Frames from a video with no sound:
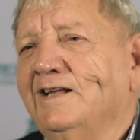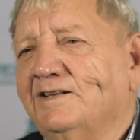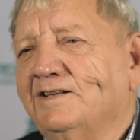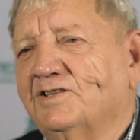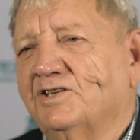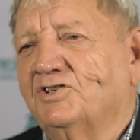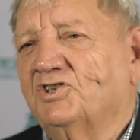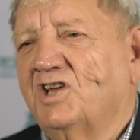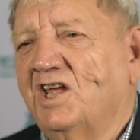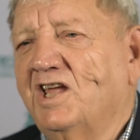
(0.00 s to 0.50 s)

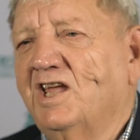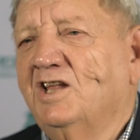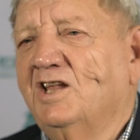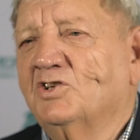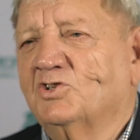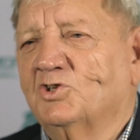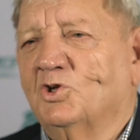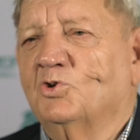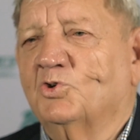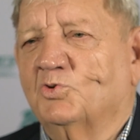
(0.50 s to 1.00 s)
to
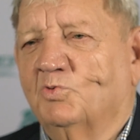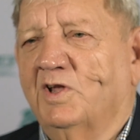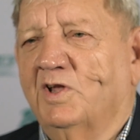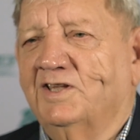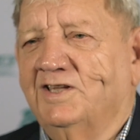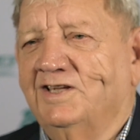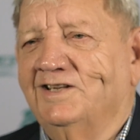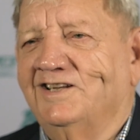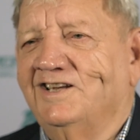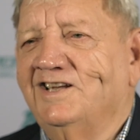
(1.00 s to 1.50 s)
change those
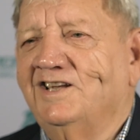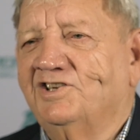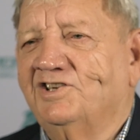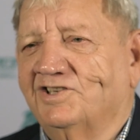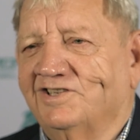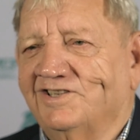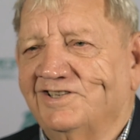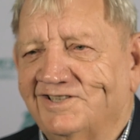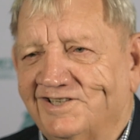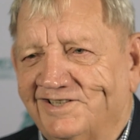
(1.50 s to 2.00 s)

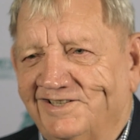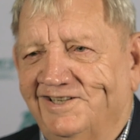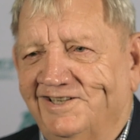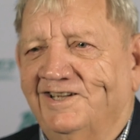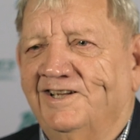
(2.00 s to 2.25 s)
regulations